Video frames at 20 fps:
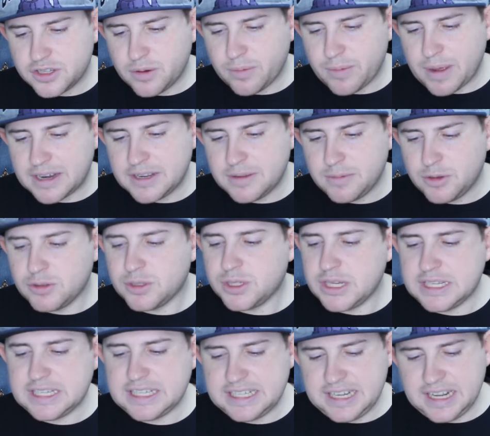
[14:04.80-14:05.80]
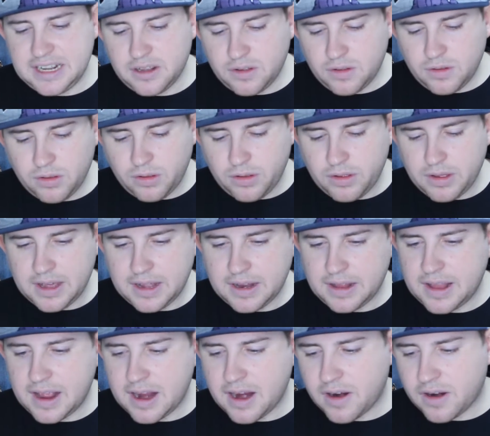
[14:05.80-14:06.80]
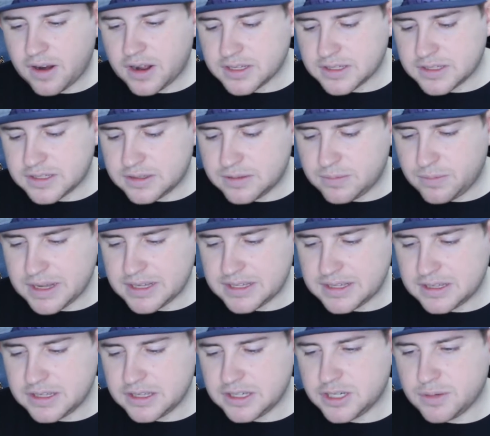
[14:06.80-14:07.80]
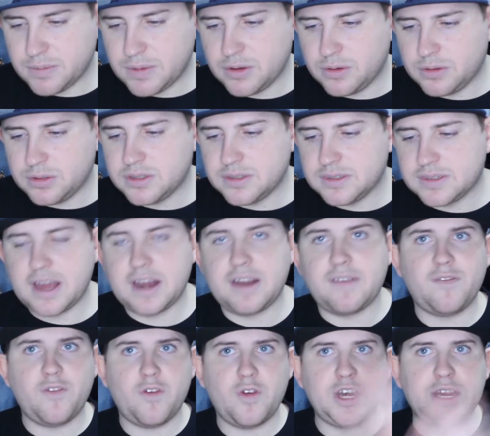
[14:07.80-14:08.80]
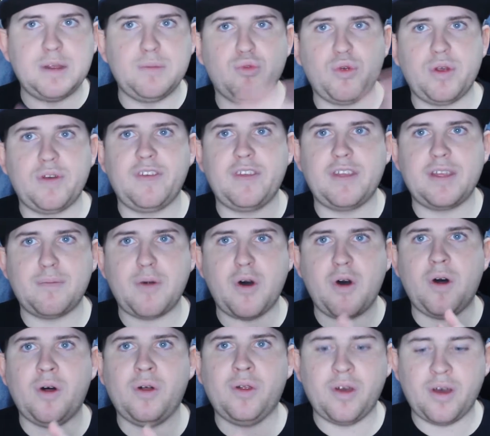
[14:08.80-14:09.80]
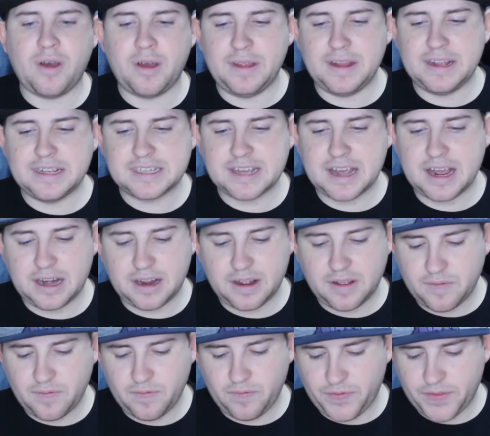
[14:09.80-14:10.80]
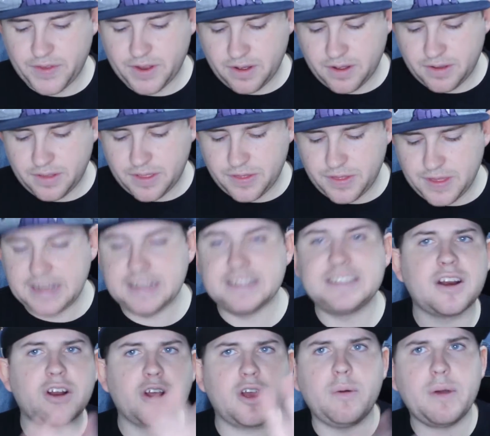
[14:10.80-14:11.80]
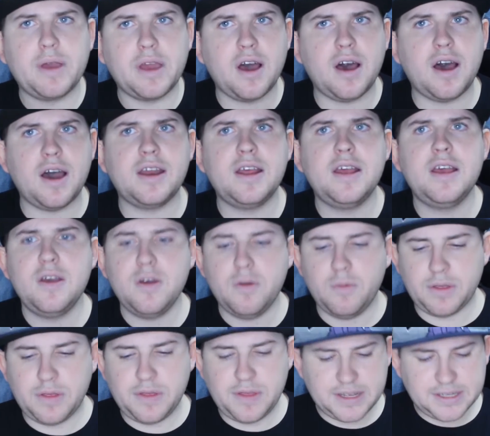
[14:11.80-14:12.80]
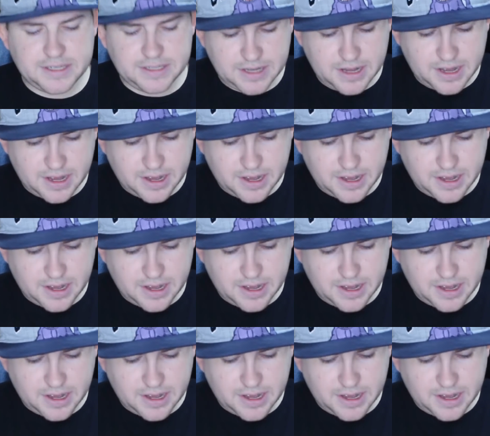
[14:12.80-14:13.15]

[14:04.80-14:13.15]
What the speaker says: Superman team. You see Steel in there because basically Jimmy Olsen's kind of debriefing them all on this on the things that are going on with this